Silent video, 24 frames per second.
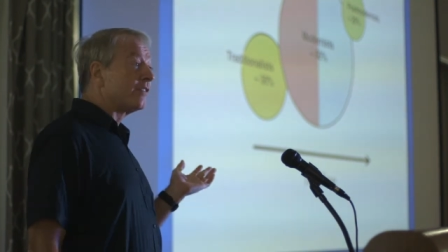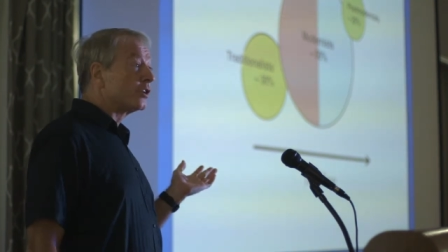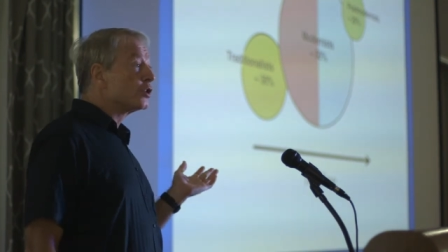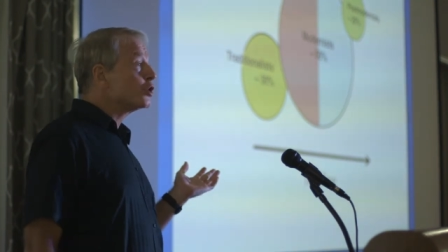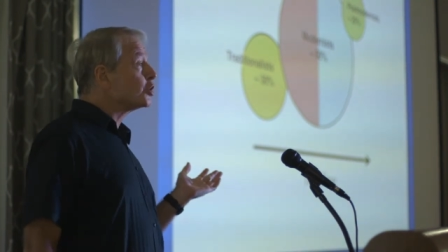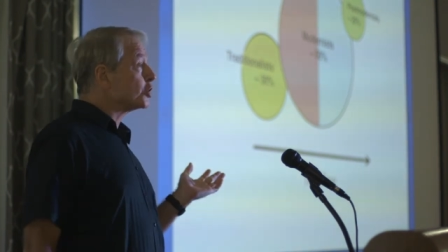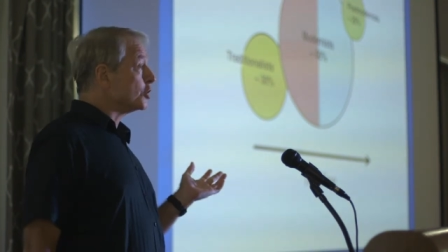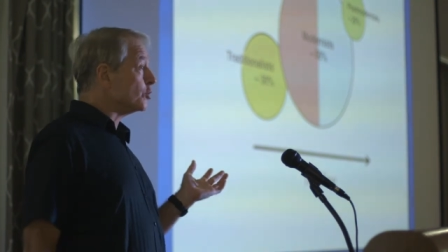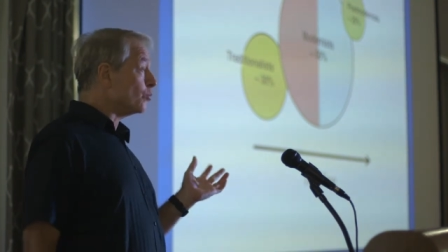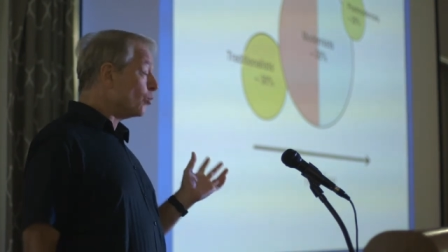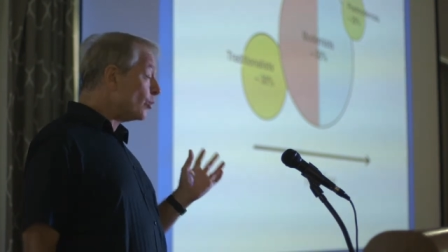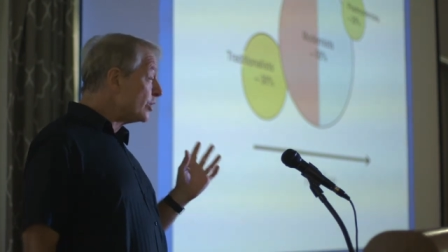
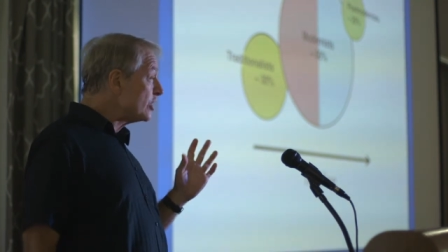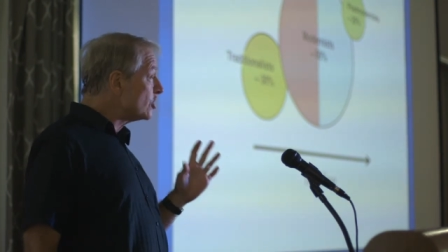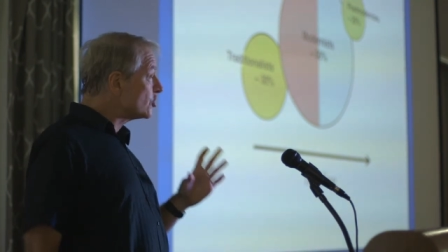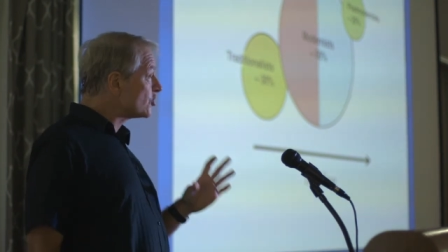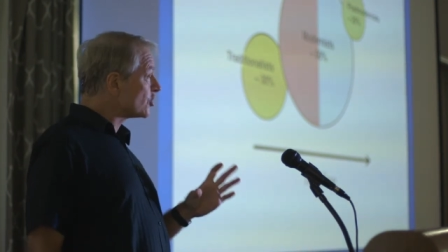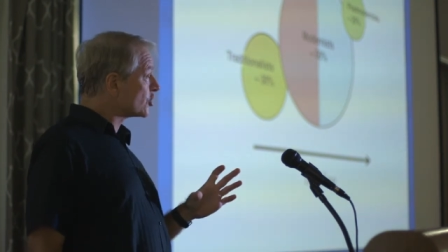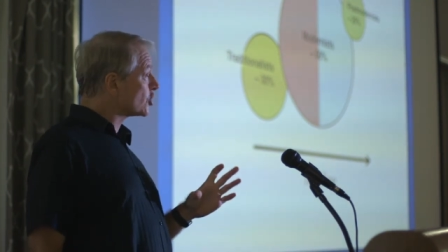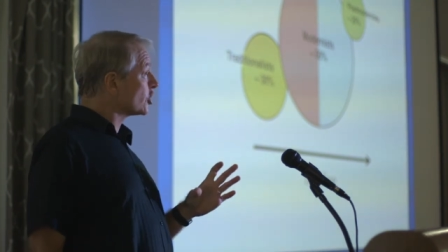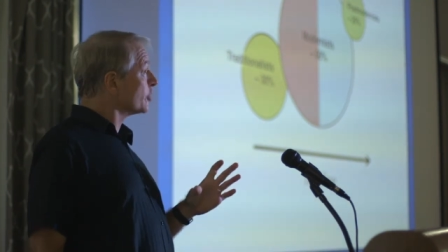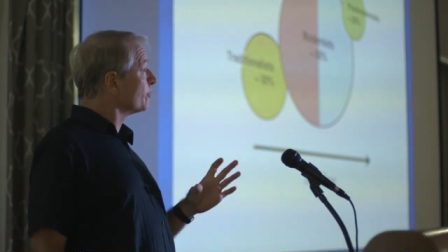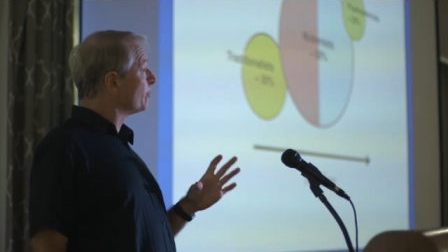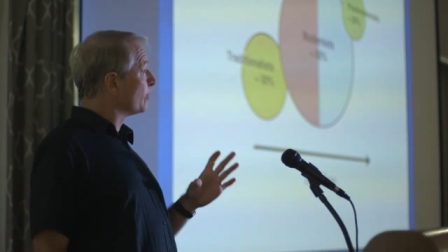Evolution, we use
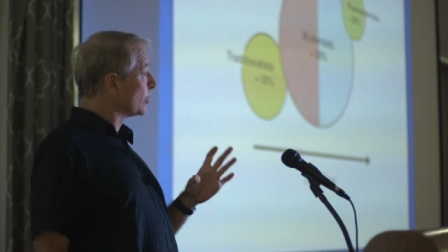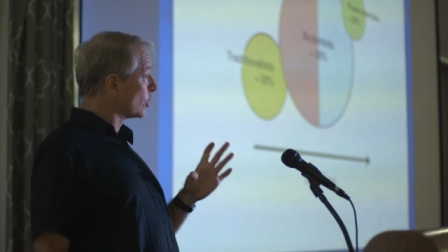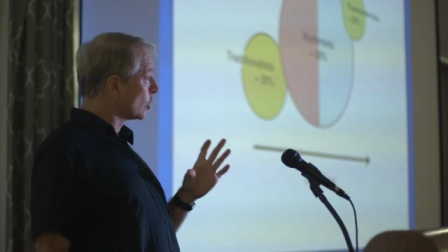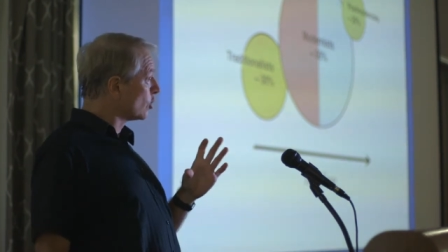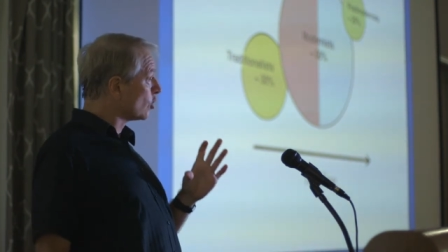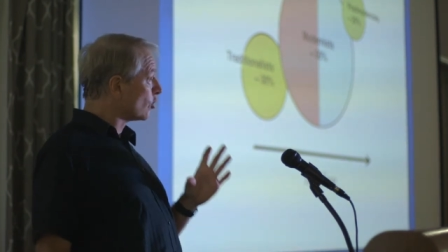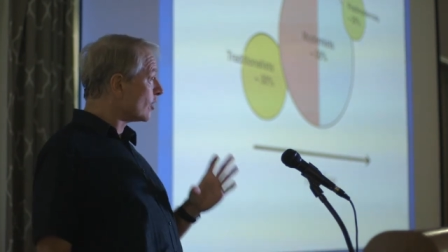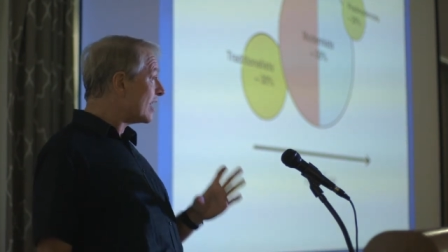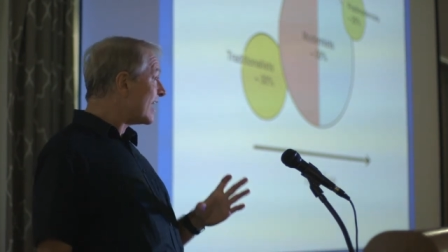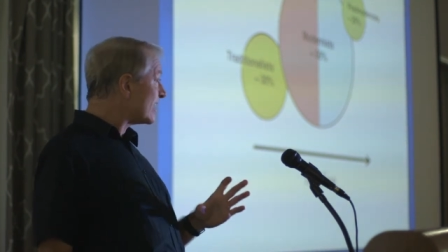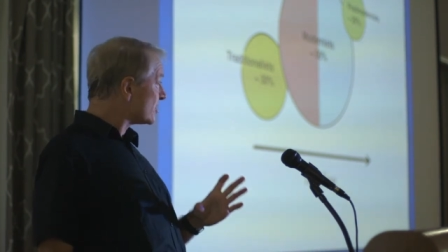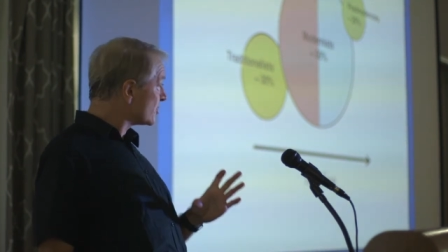the term
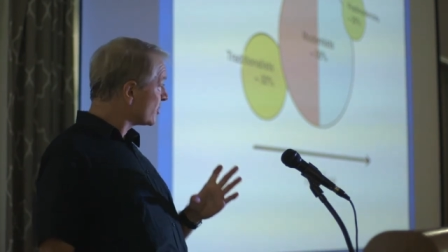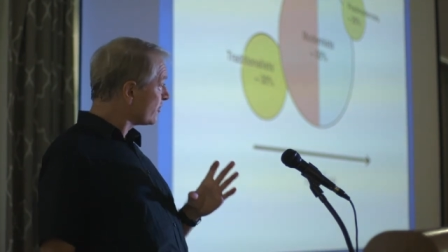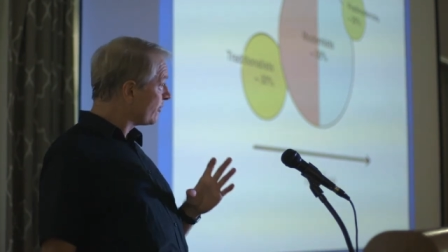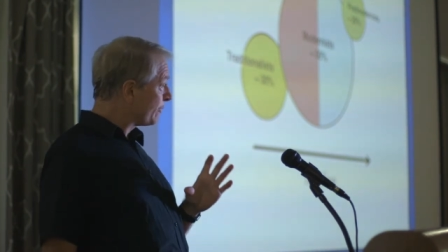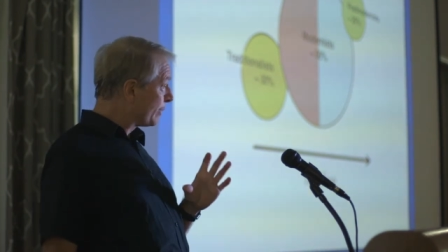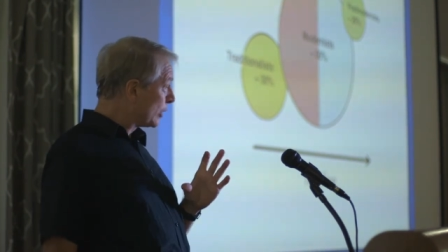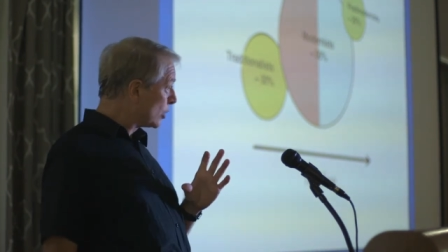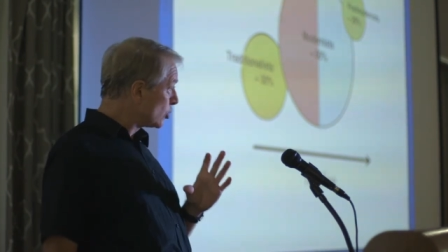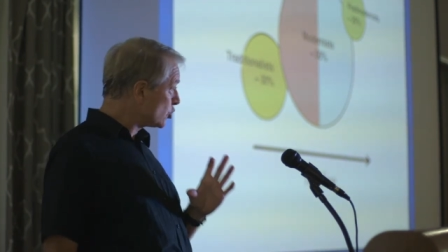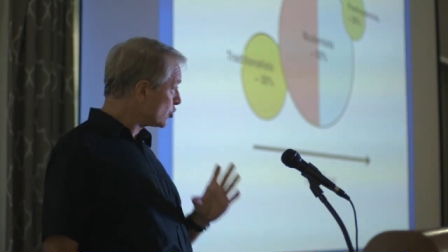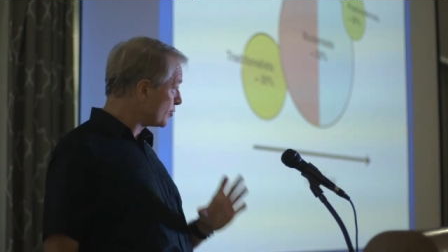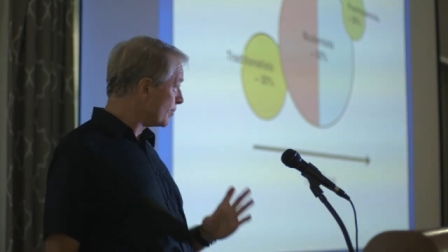progressive
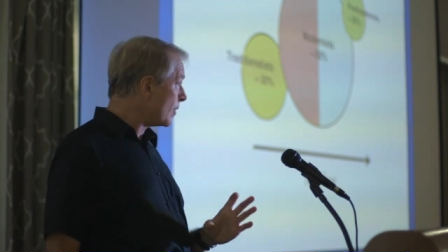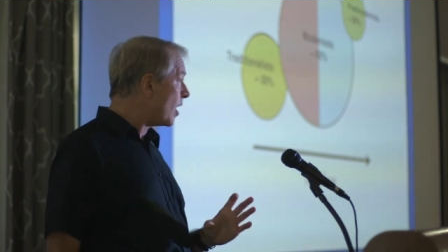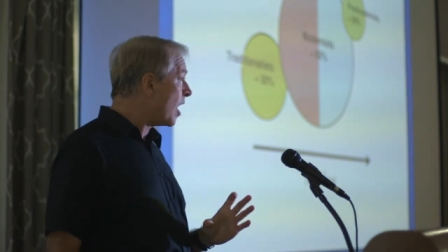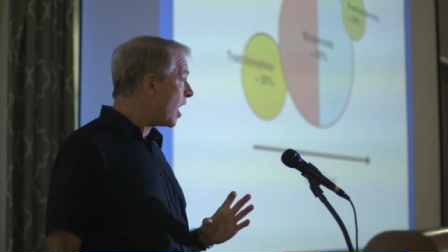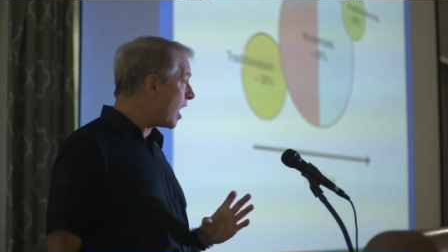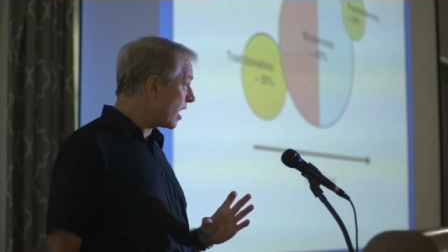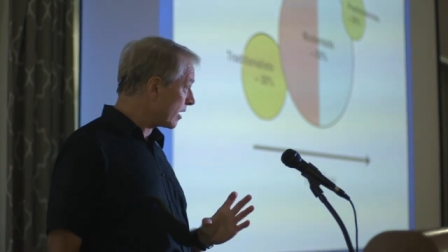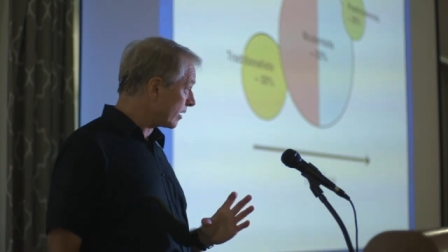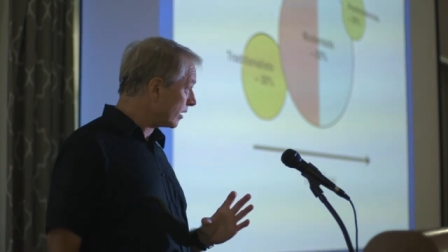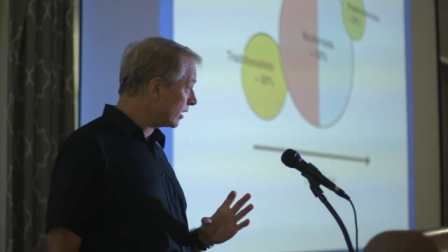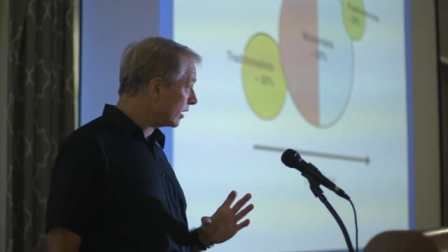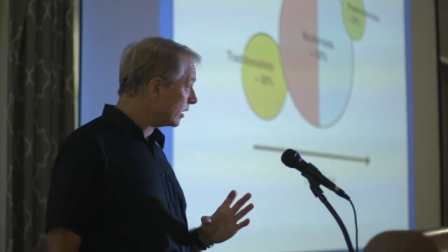
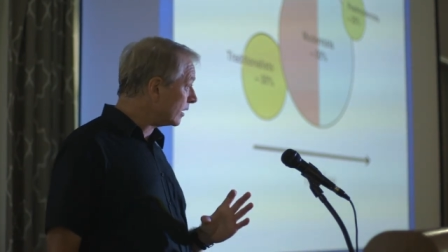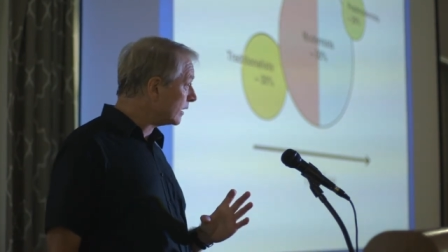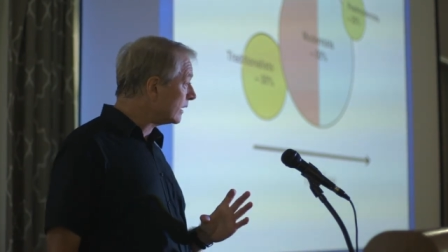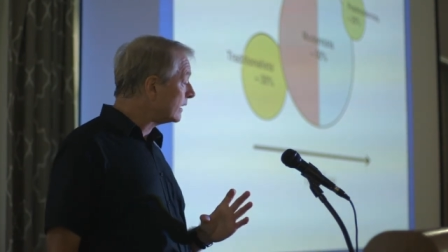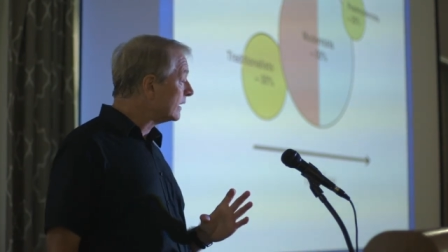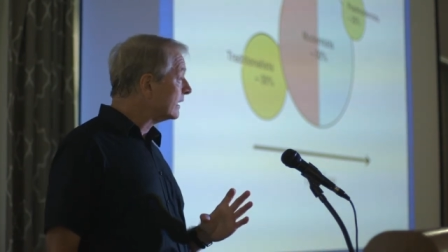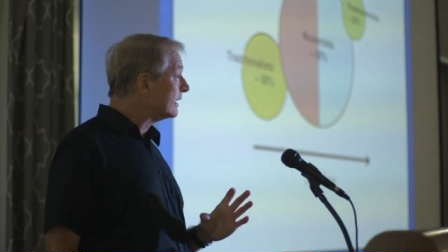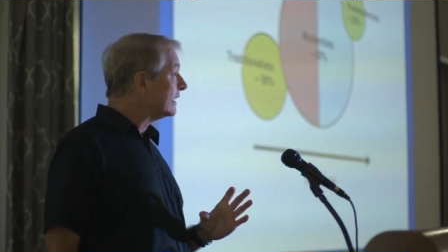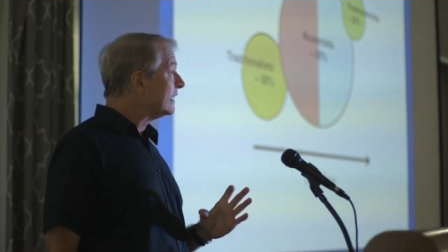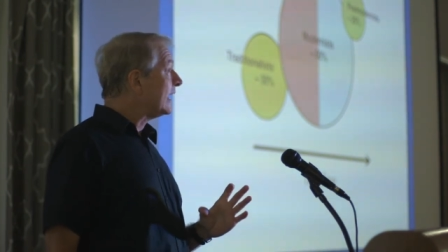postmodern